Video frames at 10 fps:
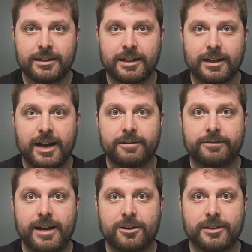And I
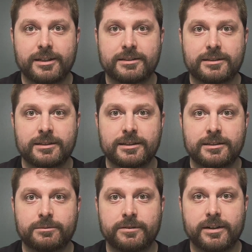found this
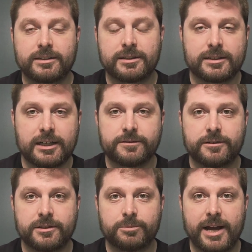to be very
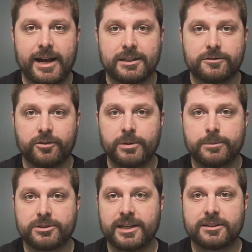successful in the past for
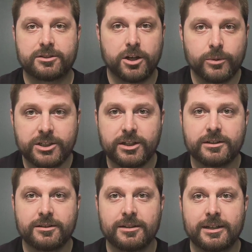people to get to know each
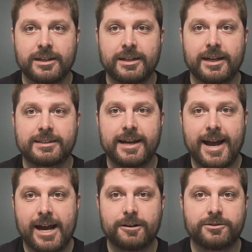other and to
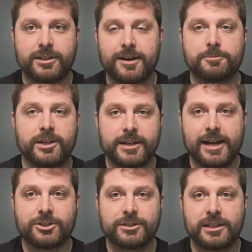have some
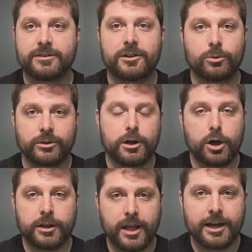connection even though we're in an
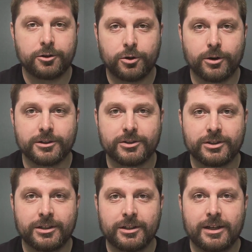online
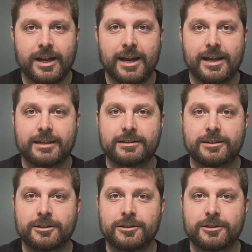course. And